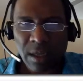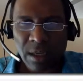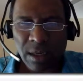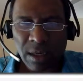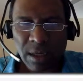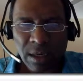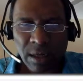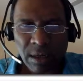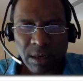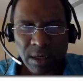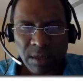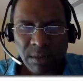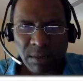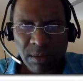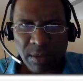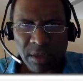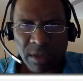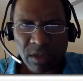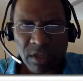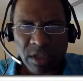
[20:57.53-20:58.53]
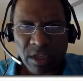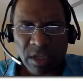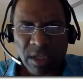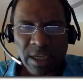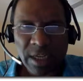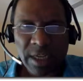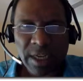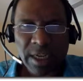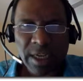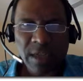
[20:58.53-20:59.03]
Now, next we want
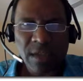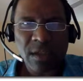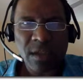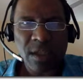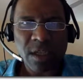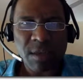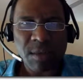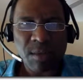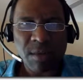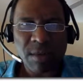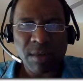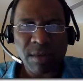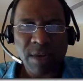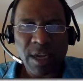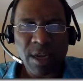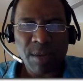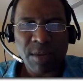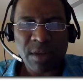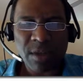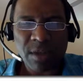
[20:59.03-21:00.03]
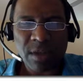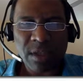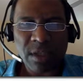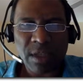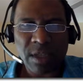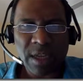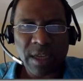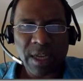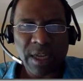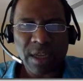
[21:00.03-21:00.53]
to add some parameters
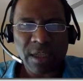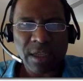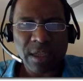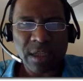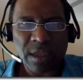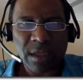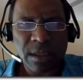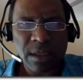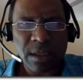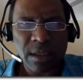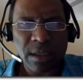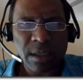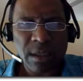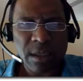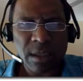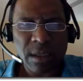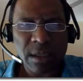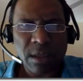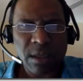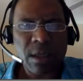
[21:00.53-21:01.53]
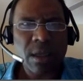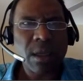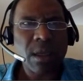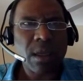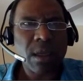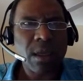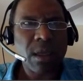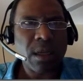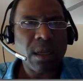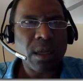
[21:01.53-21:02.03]
to that.
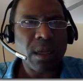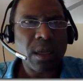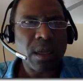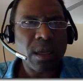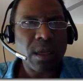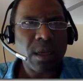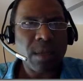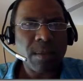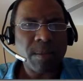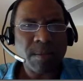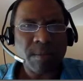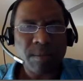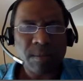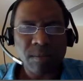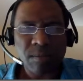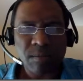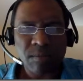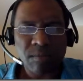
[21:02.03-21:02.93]
So